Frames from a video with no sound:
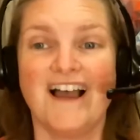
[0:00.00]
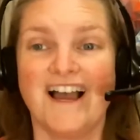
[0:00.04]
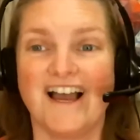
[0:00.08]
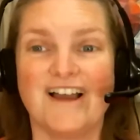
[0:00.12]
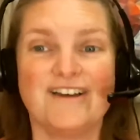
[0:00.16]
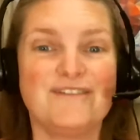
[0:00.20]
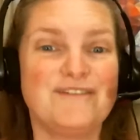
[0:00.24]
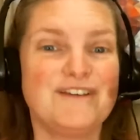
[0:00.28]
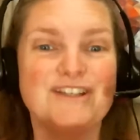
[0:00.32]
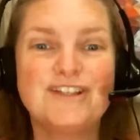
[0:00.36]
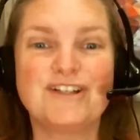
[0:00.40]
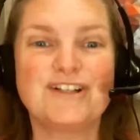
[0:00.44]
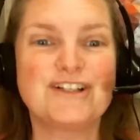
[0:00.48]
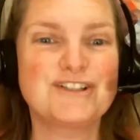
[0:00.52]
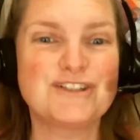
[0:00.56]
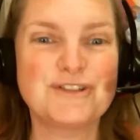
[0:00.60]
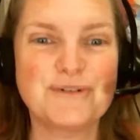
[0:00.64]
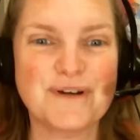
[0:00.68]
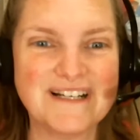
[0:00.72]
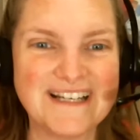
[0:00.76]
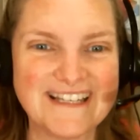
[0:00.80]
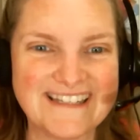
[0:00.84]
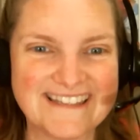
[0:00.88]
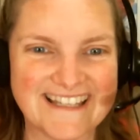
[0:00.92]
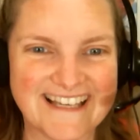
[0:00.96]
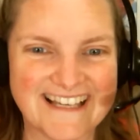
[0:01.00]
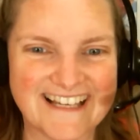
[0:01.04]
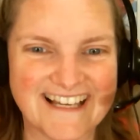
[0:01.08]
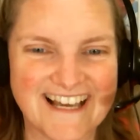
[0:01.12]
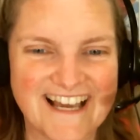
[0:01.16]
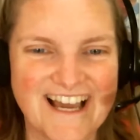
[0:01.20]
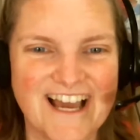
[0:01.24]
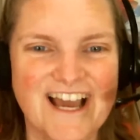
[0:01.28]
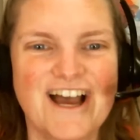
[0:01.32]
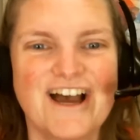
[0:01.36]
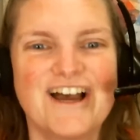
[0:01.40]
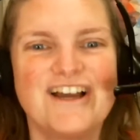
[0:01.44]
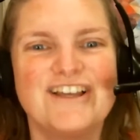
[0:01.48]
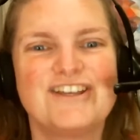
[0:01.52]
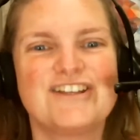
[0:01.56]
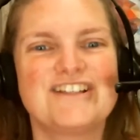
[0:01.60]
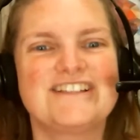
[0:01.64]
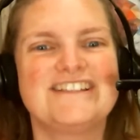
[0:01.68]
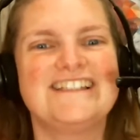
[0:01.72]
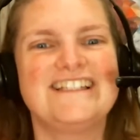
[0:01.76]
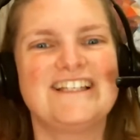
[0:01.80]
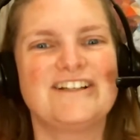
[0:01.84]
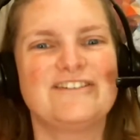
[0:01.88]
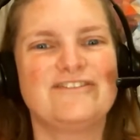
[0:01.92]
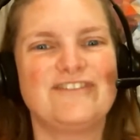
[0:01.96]
I mean, you could do anything. You
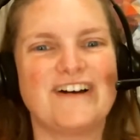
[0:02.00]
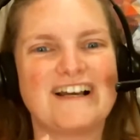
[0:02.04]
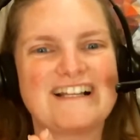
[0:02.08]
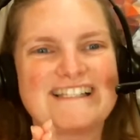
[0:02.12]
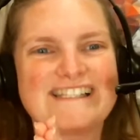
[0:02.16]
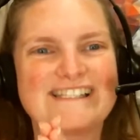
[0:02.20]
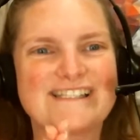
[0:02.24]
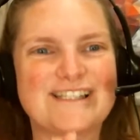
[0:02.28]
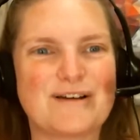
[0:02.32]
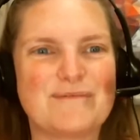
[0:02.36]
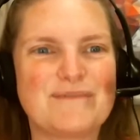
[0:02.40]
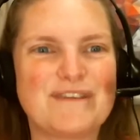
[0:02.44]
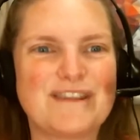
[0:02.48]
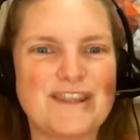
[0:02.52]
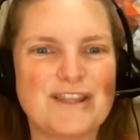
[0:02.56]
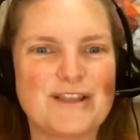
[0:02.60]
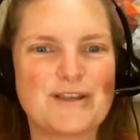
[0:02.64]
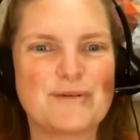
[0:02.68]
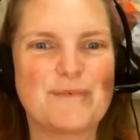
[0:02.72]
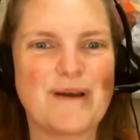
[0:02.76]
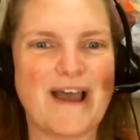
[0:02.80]
just need to find something that you're